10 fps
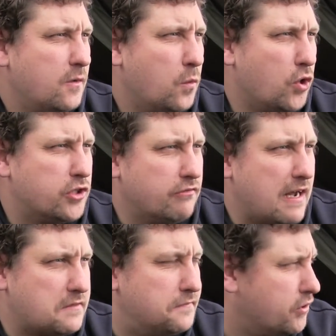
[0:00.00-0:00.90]
water
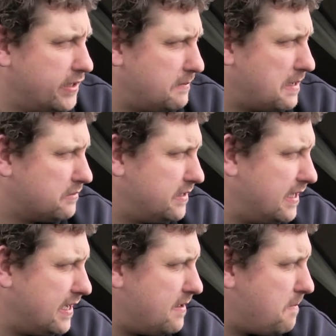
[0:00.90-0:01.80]
rats floating about
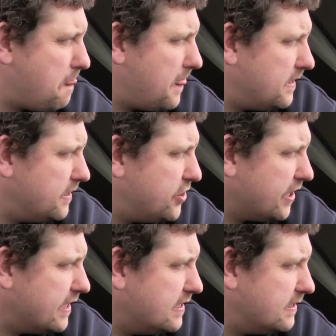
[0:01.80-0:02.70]
today, the
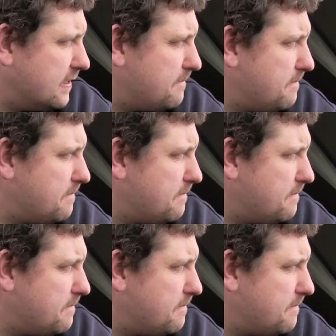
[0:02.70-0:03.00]
chickens